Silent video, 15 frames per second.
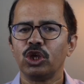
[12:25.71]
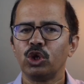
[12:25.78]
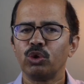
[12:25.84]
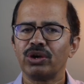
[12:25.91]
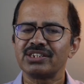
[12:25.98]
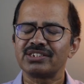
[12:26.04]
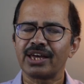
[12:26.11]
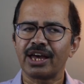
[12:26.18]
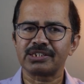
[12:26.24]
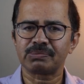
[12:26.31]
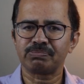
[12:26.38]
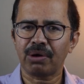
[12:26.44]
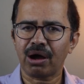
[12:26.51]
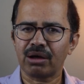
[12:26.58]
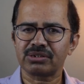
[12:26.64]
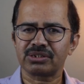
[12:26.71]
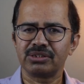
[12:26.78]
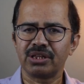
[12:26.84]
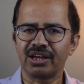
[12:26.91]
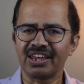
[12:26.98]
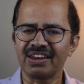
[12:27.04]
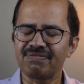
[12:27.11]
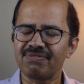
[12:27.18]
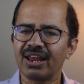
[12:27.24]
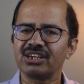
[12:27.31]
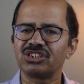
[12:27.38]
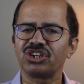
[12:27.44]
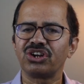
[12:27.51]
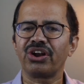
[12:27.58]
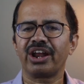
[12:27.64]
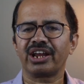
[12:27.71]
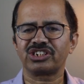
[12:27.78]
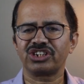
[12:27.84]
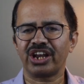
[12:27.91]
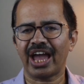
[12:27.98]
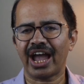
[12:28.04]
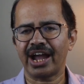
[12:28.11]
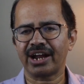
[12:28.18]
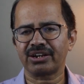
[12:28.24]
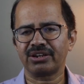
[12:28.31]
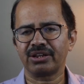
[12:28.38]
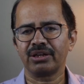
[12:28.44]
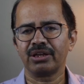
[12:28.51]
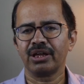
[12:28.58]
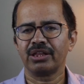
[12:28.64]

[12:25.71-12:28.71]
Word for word: US has passed the Inflation Reduction Act,